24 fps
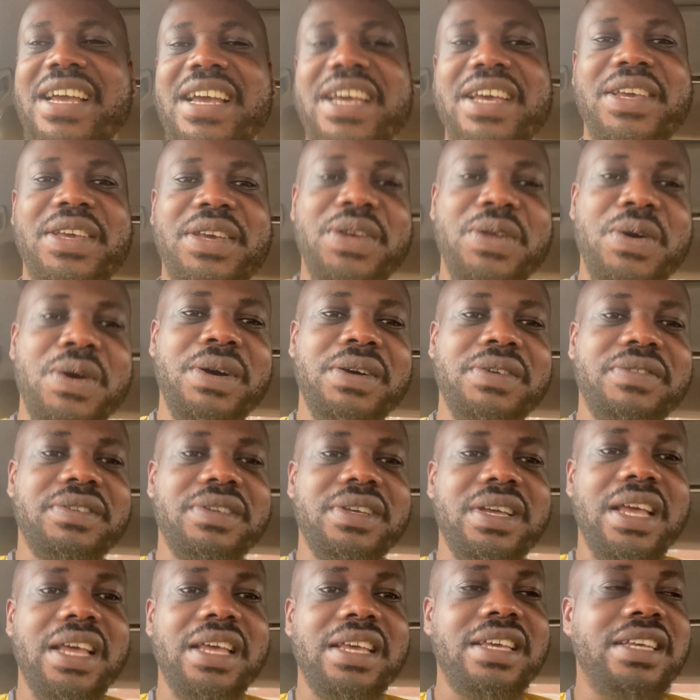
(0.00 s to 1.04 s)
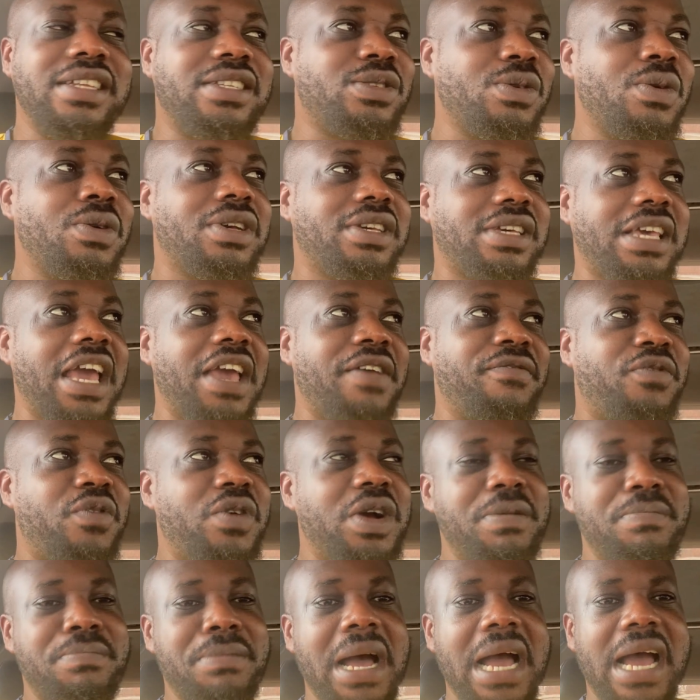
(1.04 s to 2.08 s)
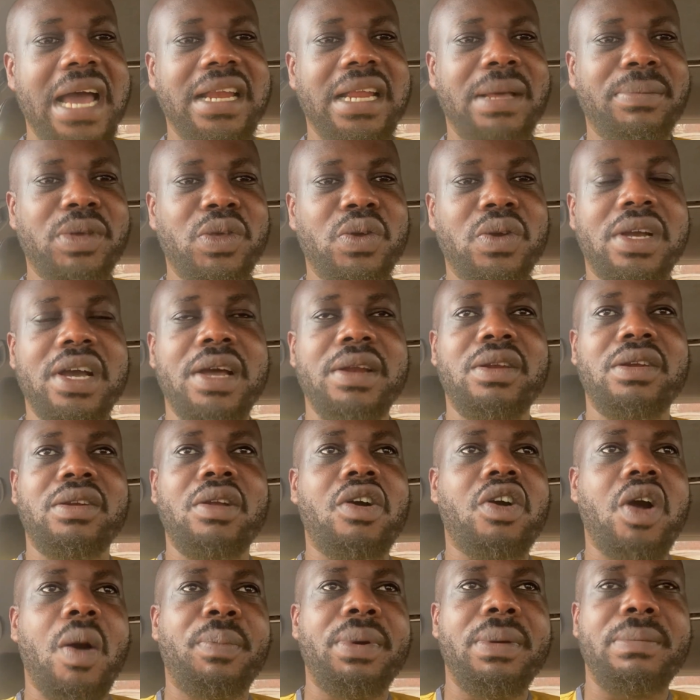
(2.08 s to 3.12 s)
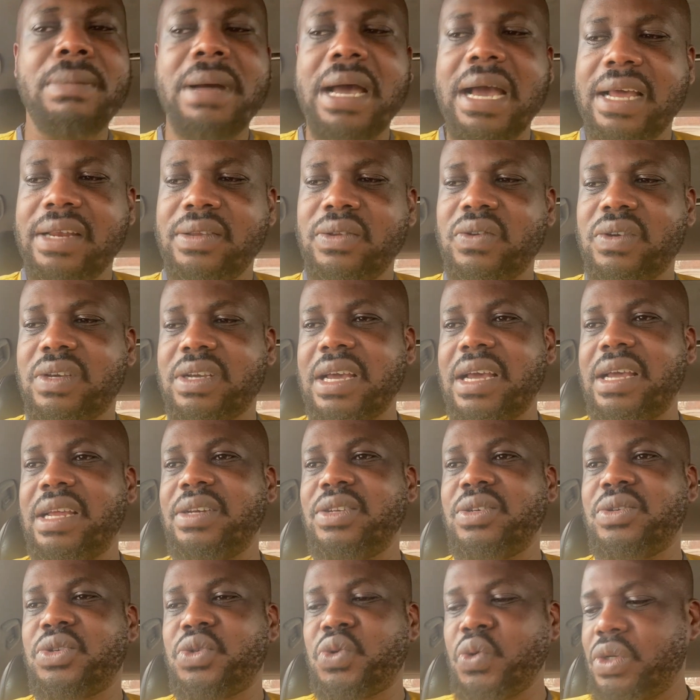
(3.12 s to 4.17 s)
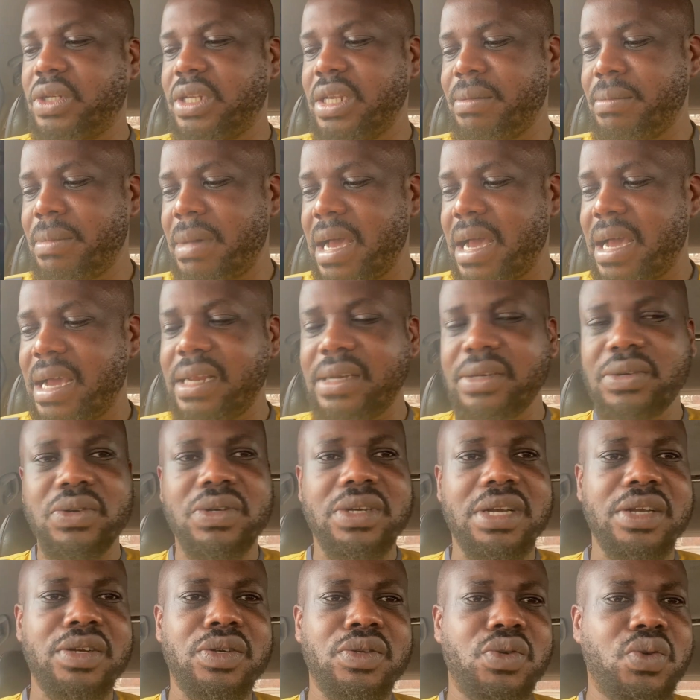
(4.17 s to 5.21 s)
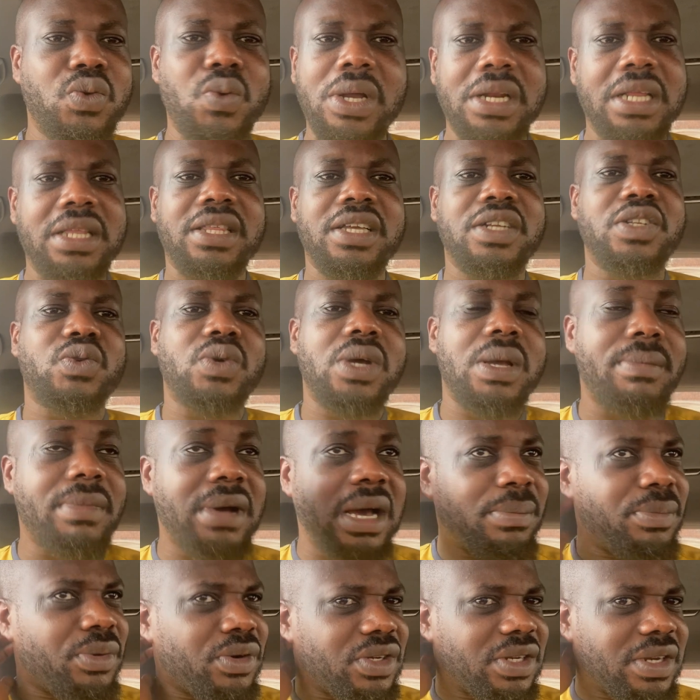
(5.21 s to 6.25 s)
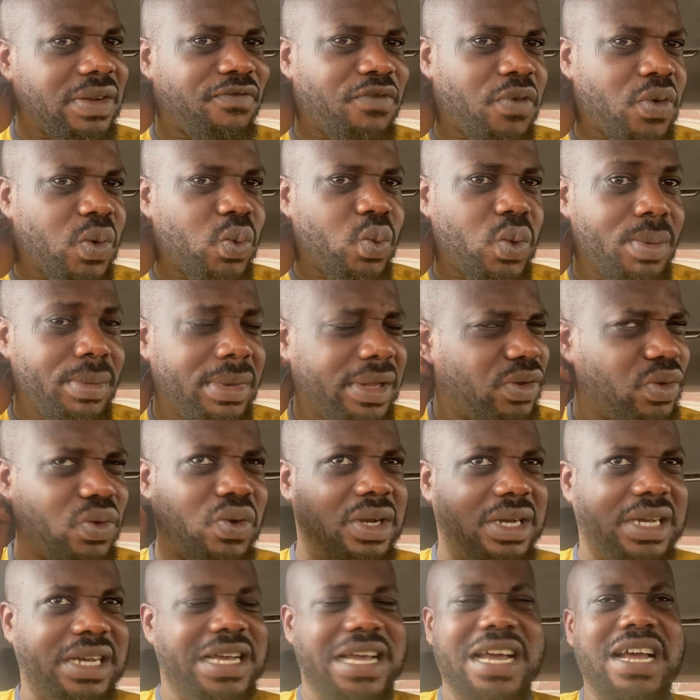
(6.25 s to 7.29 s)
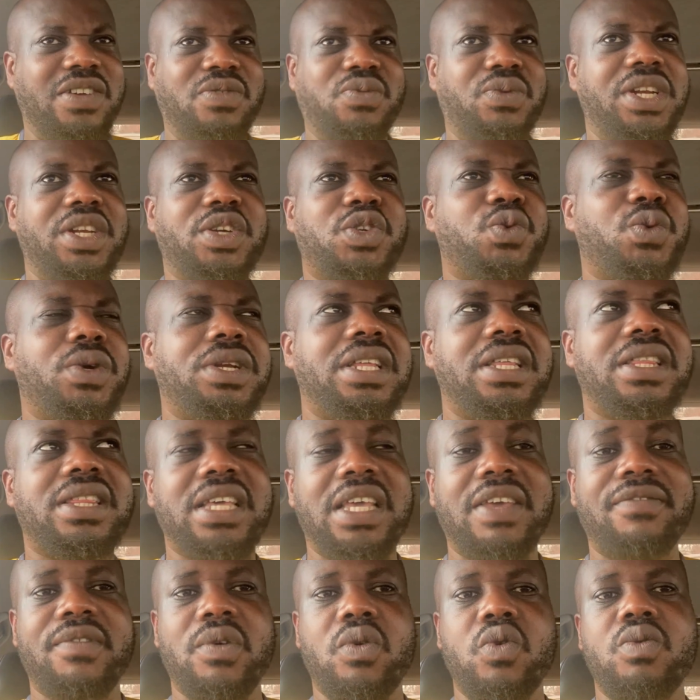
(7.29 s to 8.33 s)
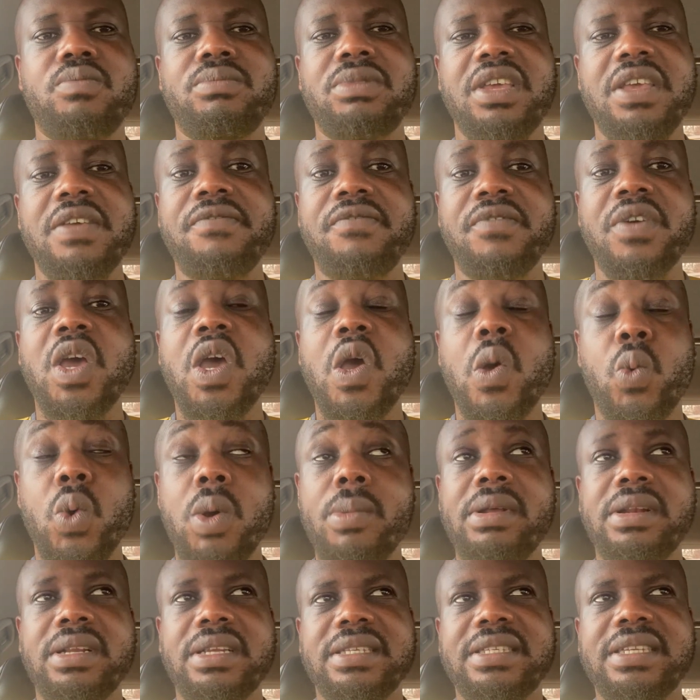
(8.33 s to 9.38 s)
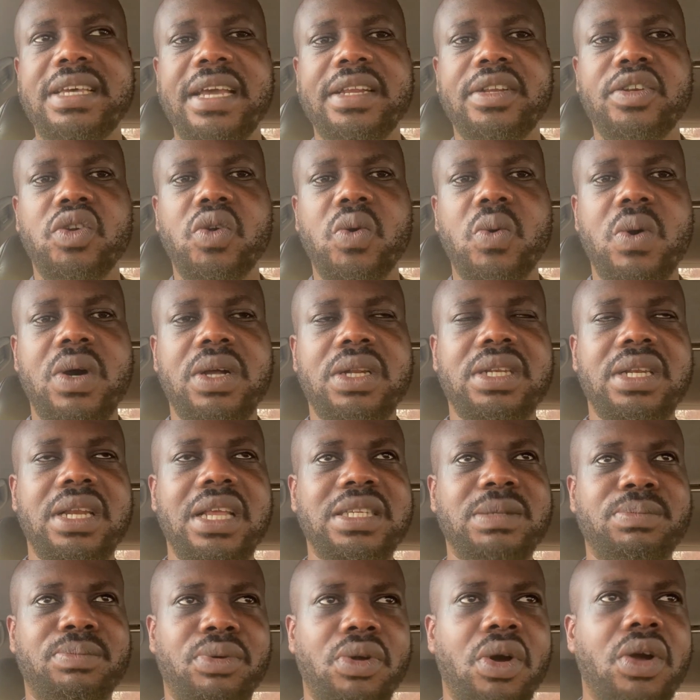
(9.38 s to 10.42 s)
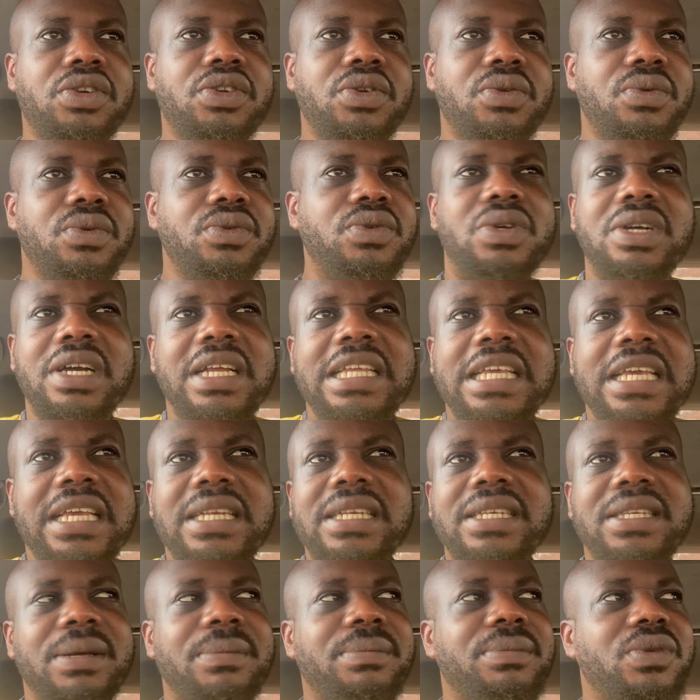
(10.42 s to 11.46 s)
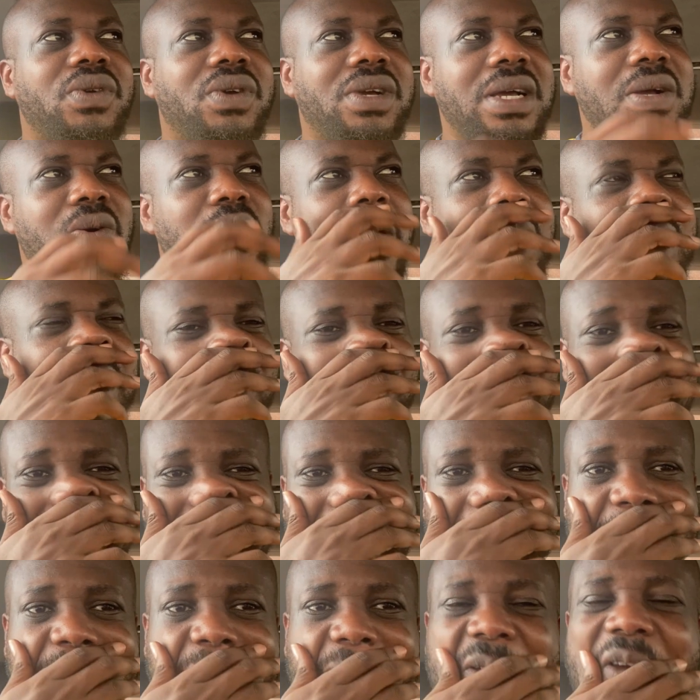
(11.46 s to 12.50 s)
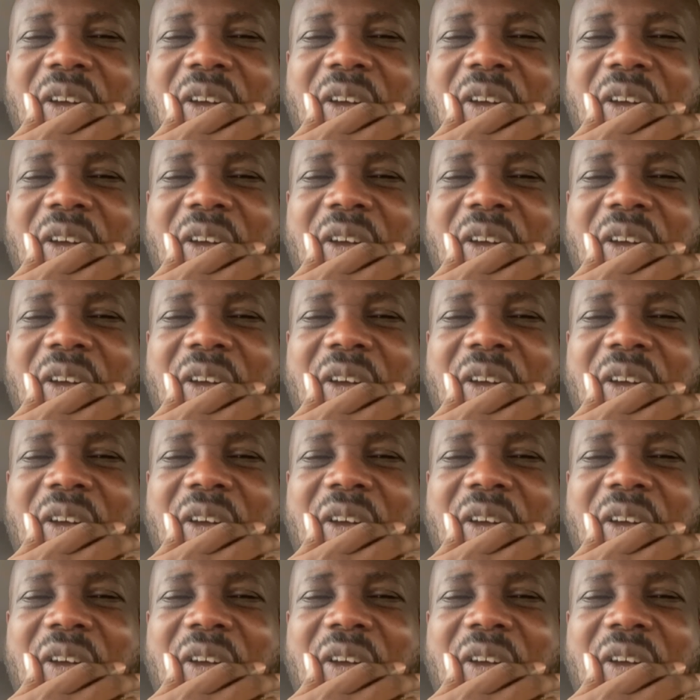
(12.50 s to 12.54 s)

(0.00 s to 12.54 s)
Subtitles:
You know, it's okay for a man. I mean, you can lock up a man, you can shoot a man, you can do anything to a man. But for the women, you can't really do anything if women decide, you know what, let's block the road. You can't hit them. You can't go and arrest them.